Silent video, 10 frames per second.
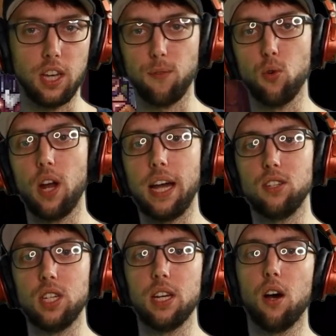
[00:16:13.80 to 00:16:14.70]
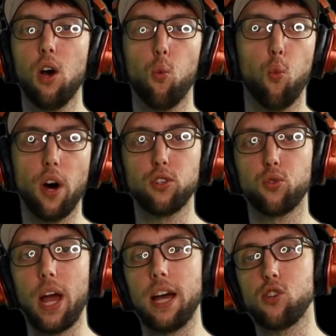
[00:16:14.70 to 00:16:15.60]
give you an idea, 1
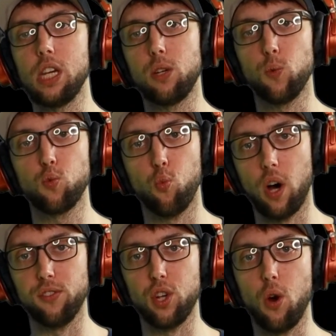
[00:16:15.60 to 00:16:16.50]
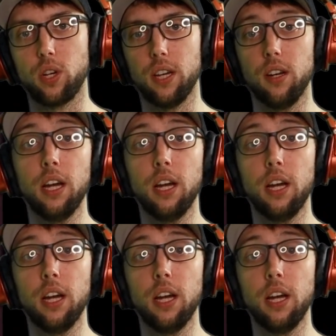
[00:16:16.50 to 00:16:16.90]
trash equals 1 token.